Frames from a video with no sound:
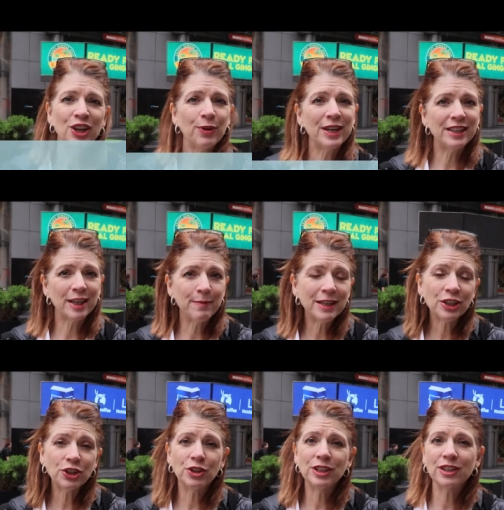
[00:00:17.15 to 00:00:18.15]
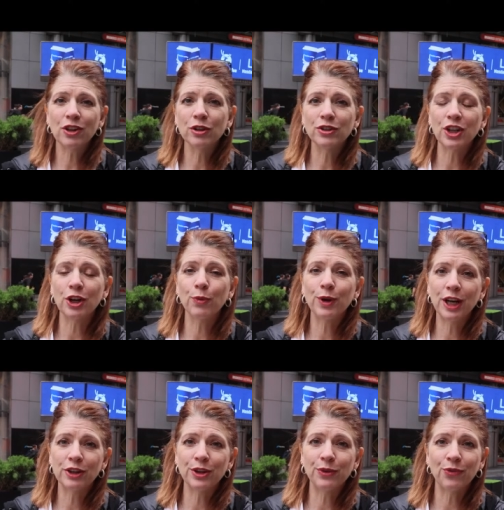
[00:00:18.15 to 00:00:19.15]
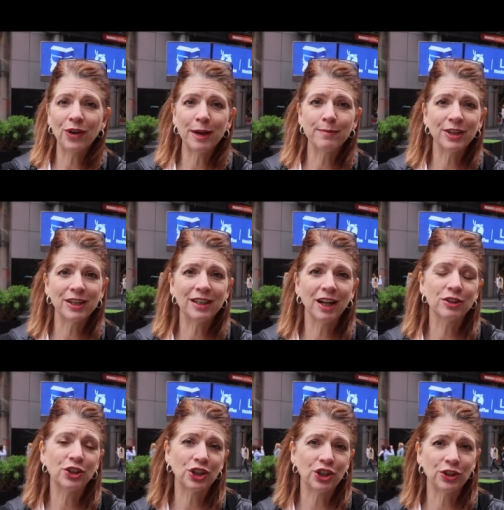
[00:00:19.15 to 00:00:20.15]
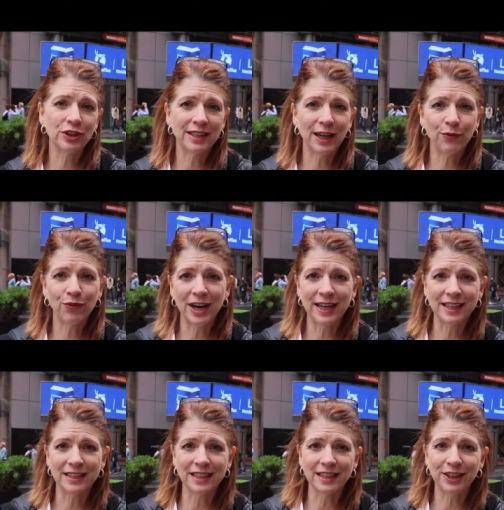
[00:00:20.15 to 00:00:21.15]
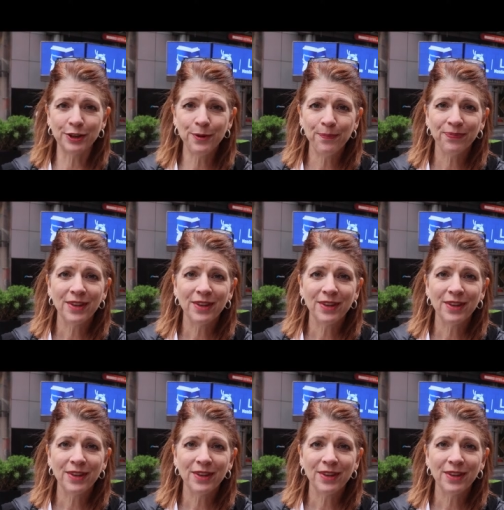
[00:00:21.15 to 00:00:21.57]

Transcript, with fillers: Green Thumb Industries closed on a $105 million secured debt financing deal.